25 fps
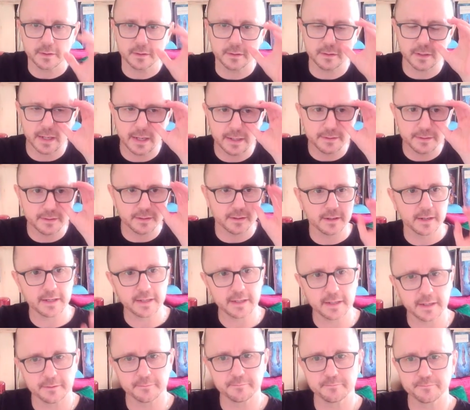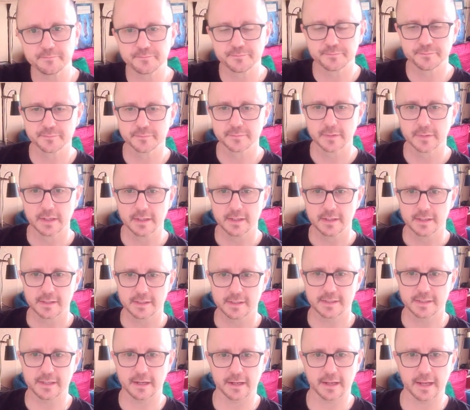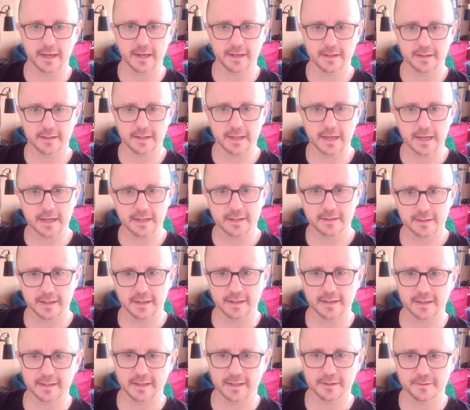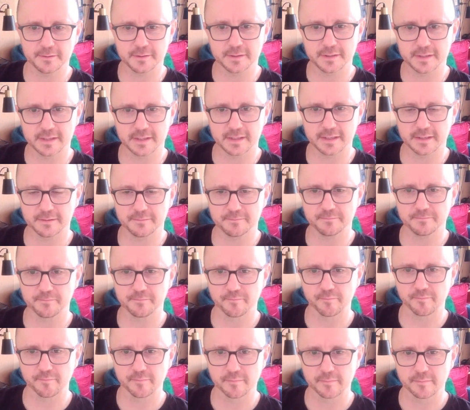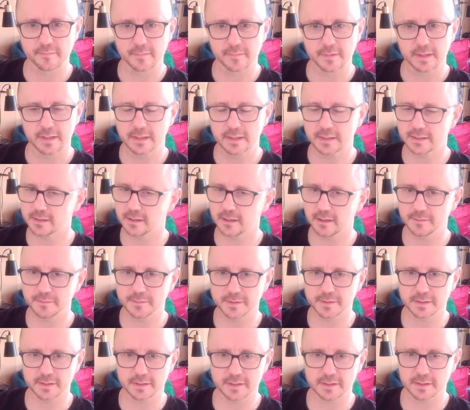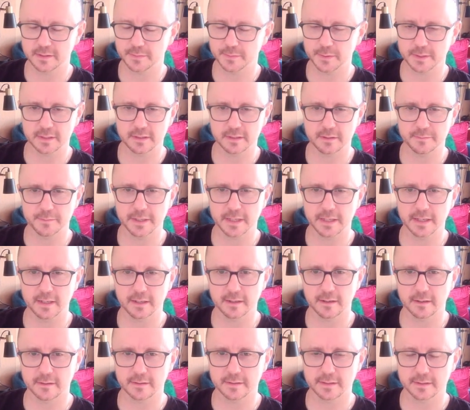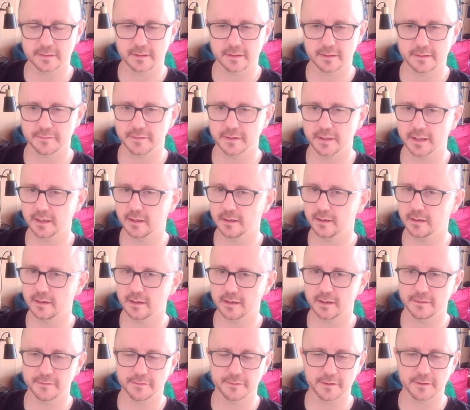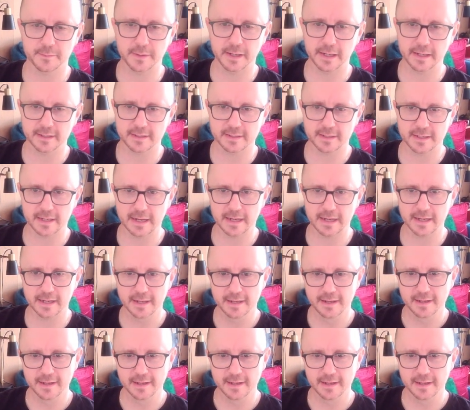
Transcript: glad that I stuck at that. That was, at times, especially at the beginning, I was kind of feeling, I don't know if I'm going to make it today.